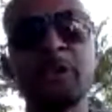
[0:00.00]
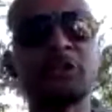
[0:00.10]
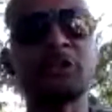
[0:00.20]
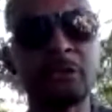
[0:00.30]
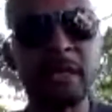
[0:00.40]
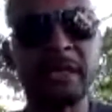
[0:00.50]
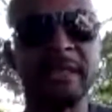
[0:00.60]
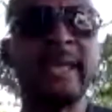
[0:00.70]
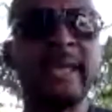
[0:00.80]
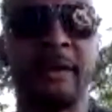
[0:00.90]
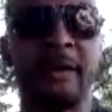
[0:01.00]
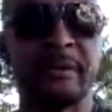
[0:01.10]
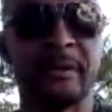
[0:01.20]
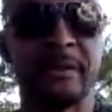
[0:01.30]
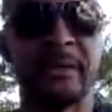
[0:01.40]
you're stuck in the
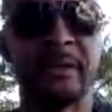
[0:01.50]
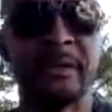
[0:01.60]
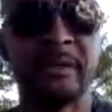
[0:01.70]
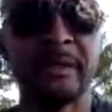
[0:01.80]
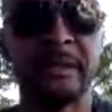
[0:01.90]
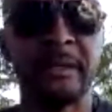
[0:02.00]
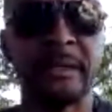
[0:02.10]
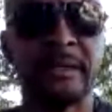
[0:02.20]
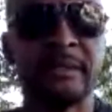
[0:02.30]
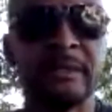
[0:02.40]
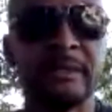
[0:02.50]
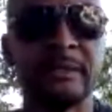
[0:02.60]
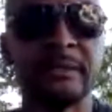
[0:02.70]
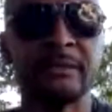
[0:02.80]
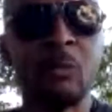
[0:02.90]
air.
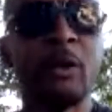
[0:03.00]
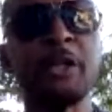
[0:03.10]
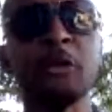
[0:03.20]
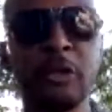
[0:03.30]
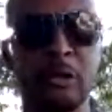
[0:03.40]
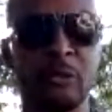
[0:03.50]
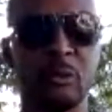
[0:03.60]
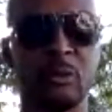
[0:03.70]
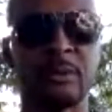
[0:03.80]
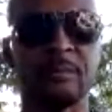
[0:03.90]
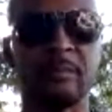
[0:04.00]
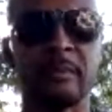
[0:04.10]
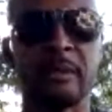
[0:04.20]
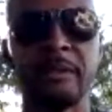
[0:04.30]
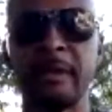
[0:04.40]
So what do?
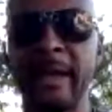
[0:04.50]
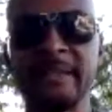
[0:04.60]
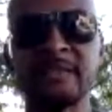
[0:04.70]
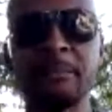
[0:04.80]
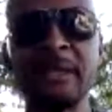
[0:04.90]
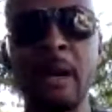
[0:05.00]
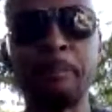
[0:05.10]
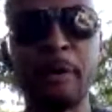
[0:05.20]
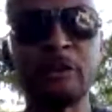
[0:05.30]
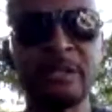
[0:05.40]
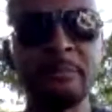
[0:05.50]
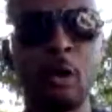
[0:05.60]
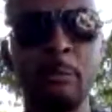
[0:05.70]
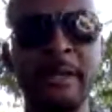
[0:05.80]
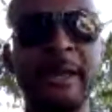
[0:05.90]
There has to be a purging
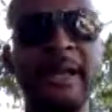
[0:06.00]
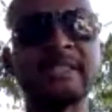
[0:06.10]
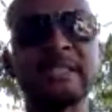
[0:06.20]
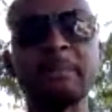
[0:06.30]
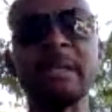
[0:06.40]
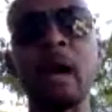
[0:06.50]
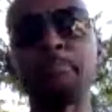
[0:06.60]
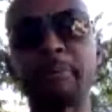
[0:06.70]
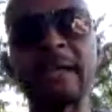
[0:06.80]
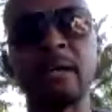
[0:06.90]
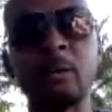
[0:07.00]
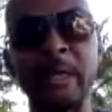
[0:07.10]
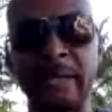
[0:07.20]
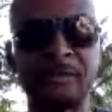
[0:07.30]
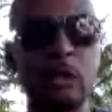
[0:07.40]
moment. There has to be a breakaway.
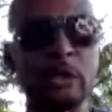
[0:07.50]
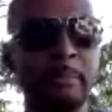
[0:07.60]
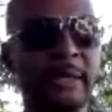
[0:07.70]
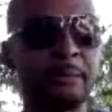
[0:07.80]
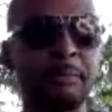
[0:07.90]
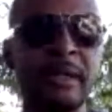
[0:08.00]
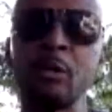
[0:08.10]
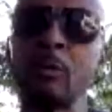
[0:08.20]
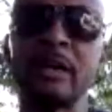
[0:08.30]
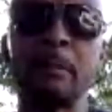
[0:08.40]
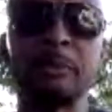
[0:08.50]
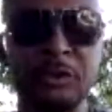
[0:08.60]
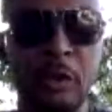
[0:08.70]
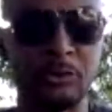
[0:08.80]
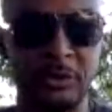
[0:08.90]
I talked about the breakaway a couple
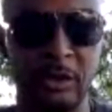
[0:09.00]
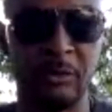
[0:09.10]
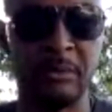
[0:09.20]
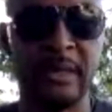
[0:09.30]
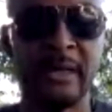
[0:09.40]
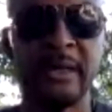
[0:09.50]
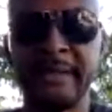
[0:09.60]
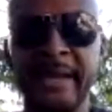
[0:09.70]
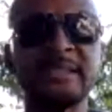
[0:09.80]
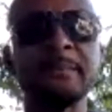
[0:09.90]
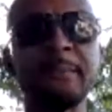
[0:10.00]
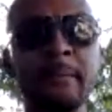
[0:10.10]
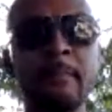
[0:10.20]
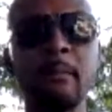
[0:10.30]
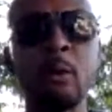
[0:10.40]
shows ago. There has to be a
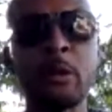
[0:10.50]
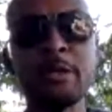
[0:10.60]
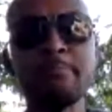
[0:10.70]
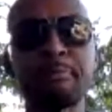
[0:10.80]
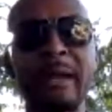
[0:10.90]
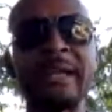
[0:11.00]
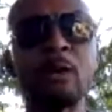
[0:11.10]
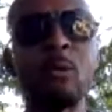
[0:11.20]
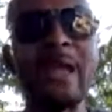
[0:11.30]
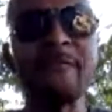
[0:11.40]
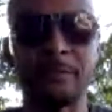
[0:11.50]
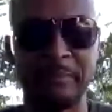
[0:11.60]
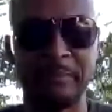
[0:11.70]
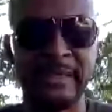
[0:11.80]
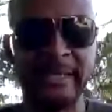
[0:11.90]
moment where you break away from
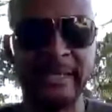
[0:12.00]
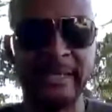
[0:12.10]
things